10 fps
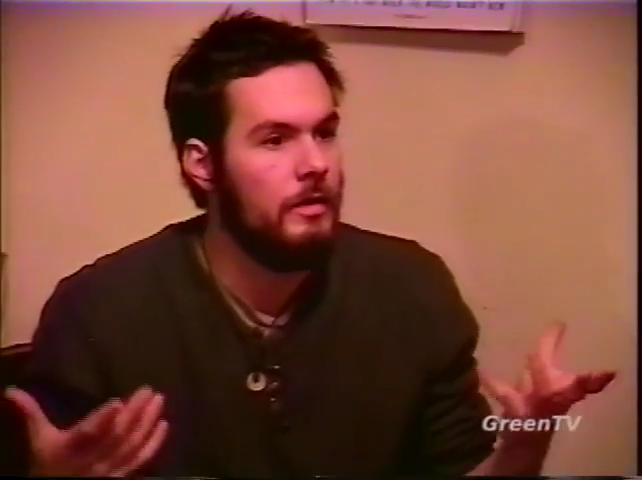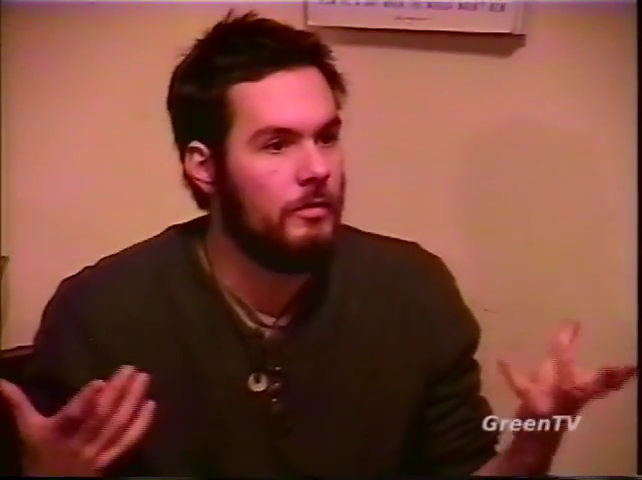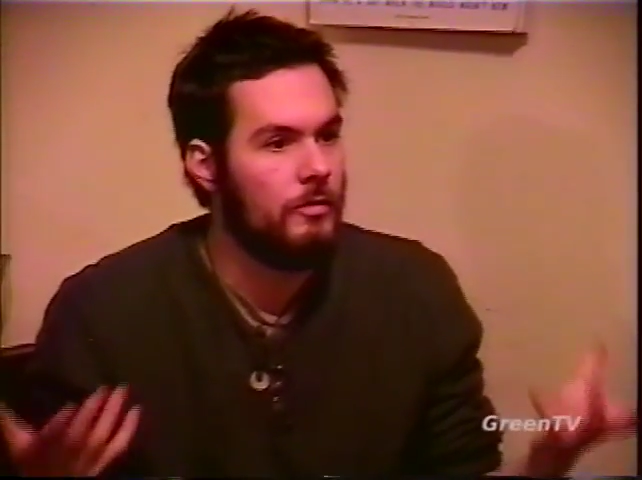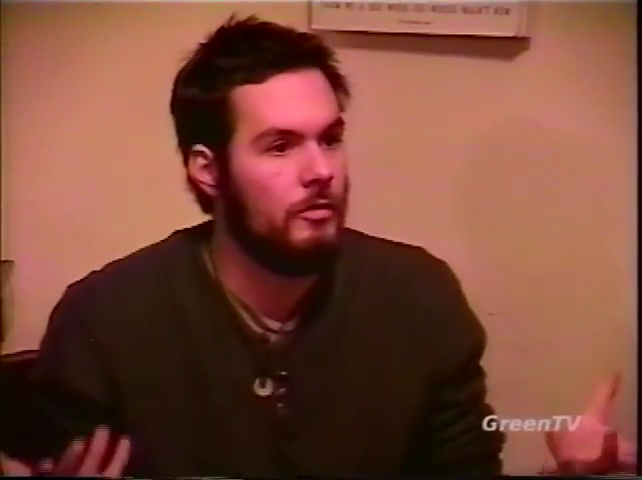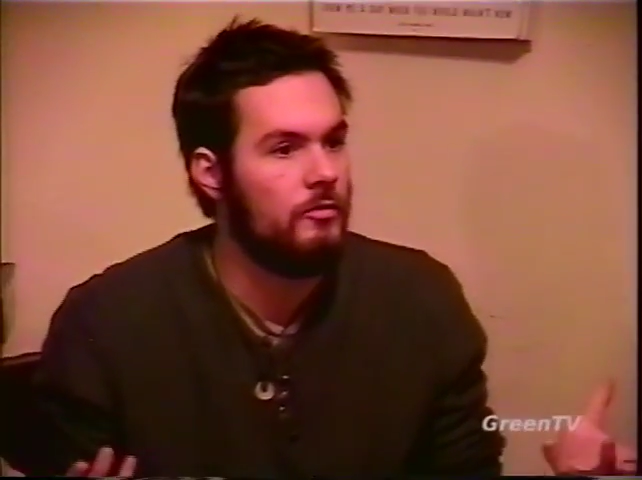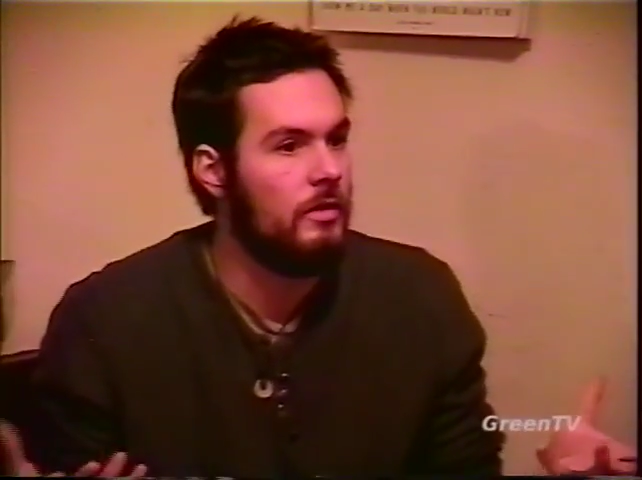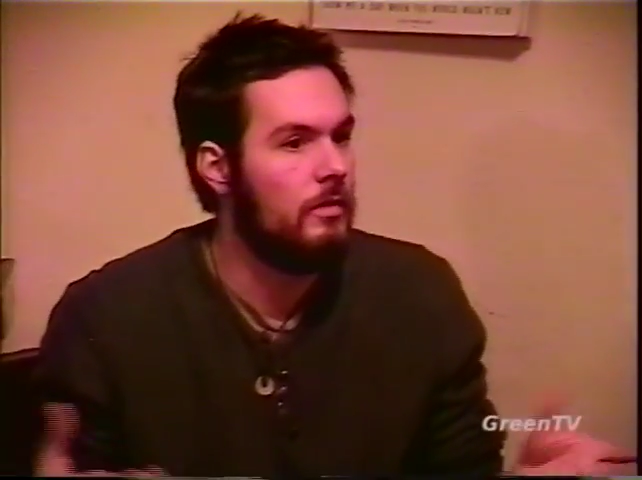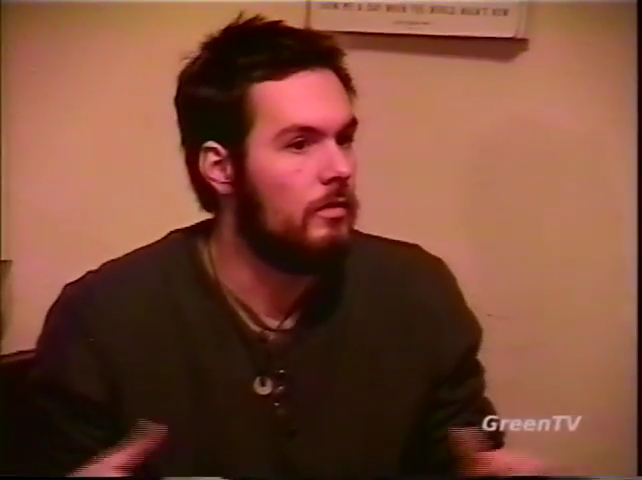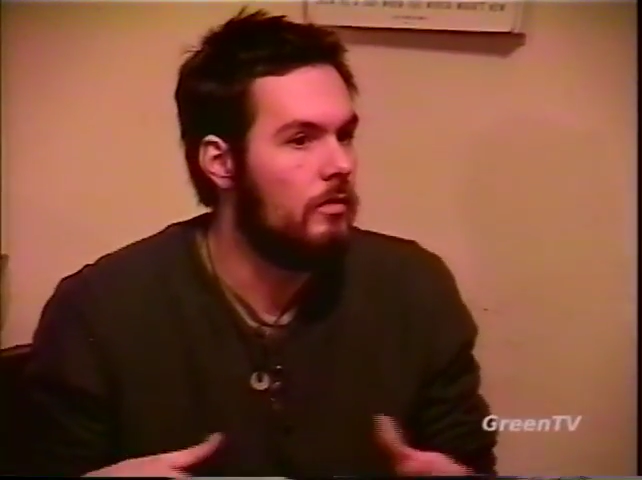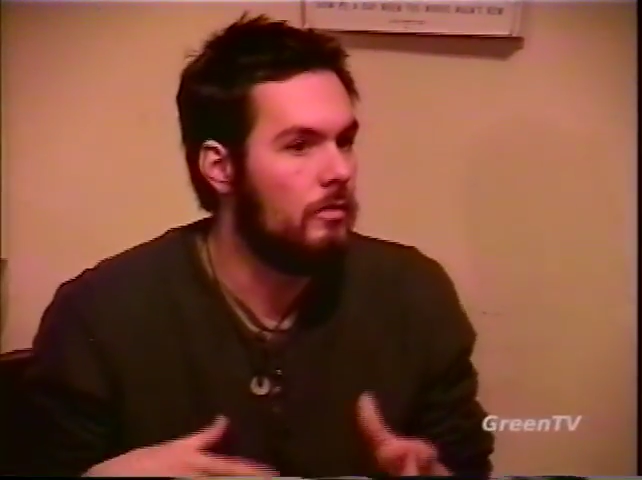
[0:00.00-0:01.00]
insurgent,
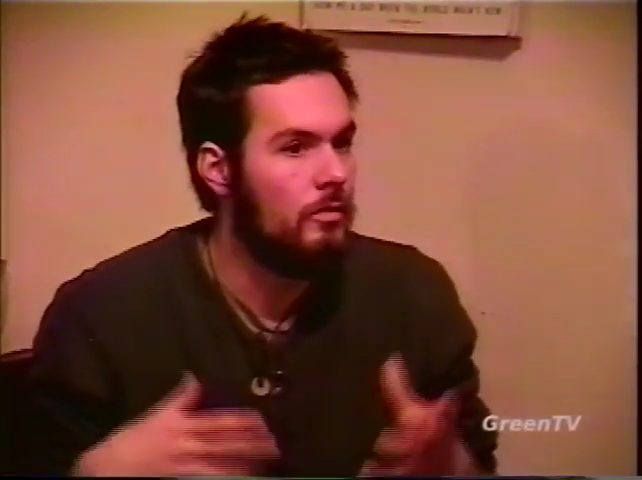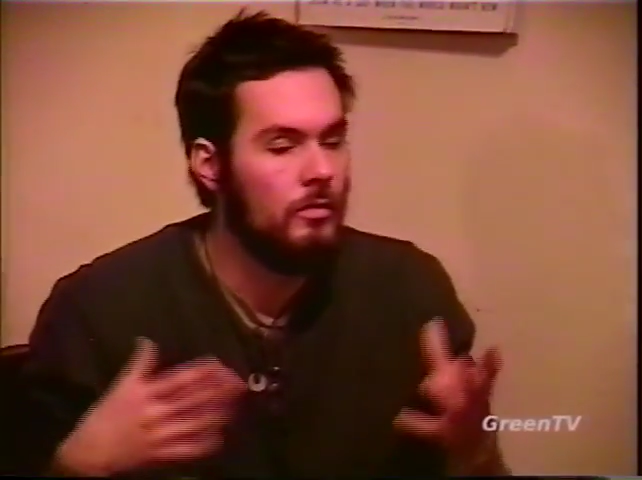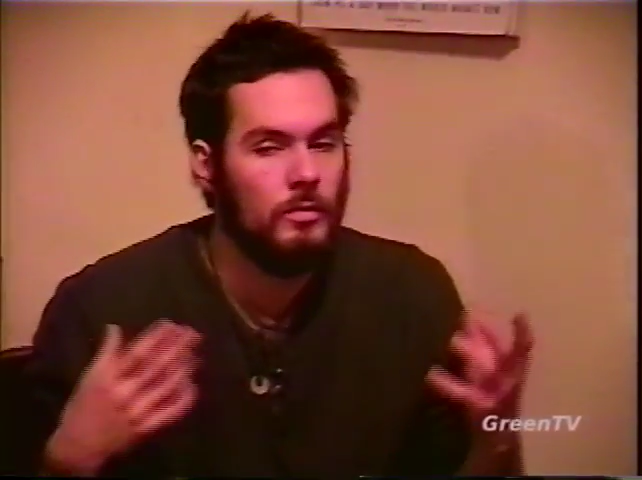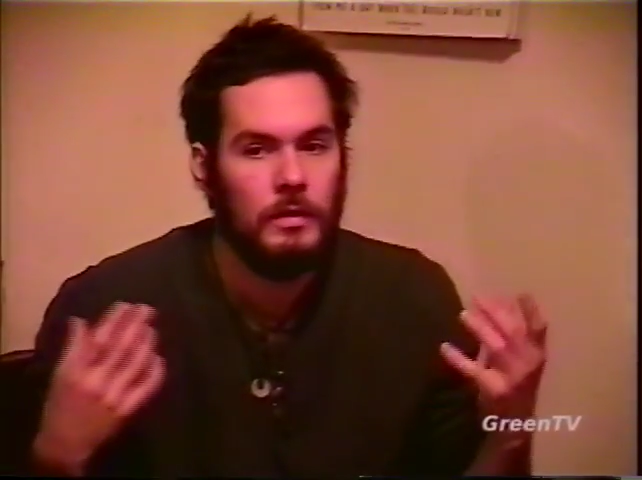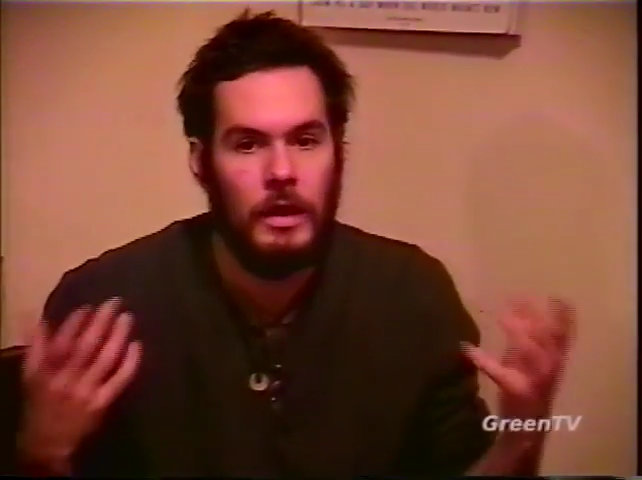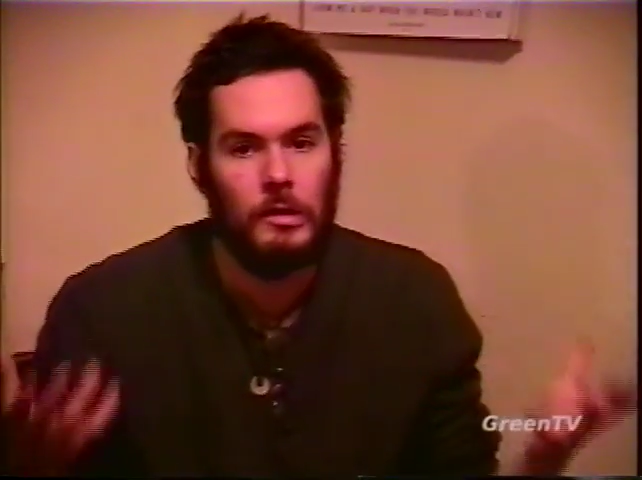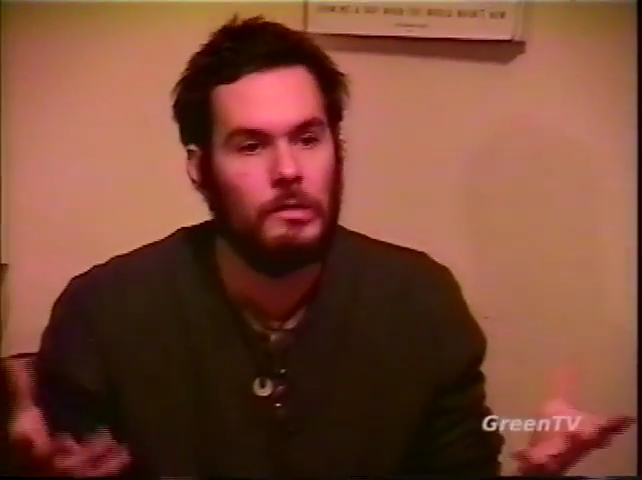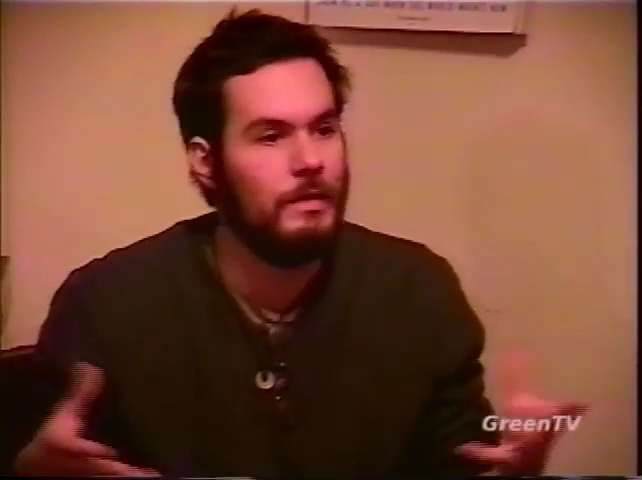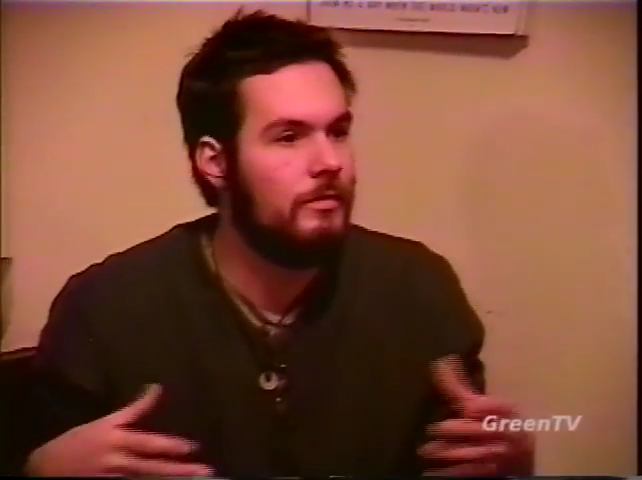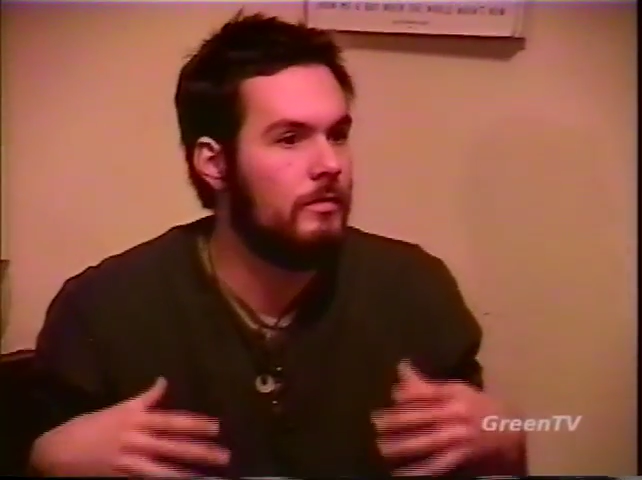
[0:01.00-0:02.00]

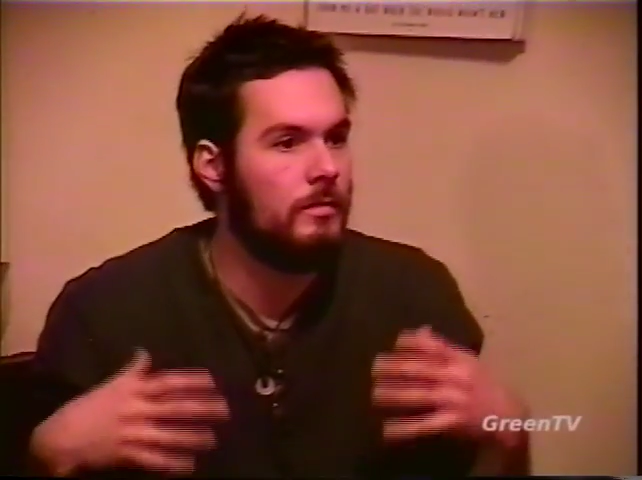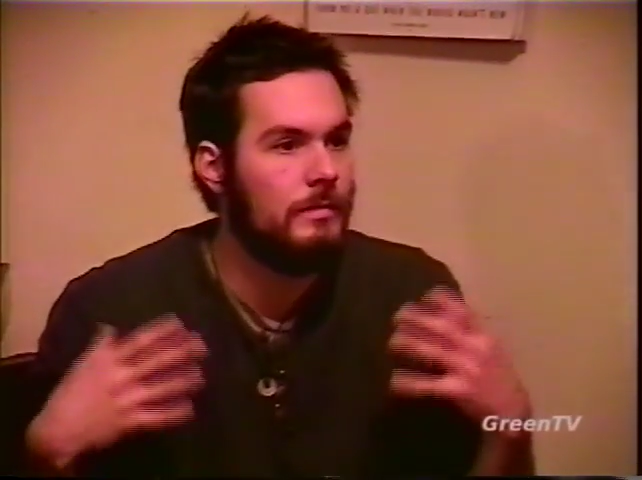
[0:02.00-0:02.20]
terrorist,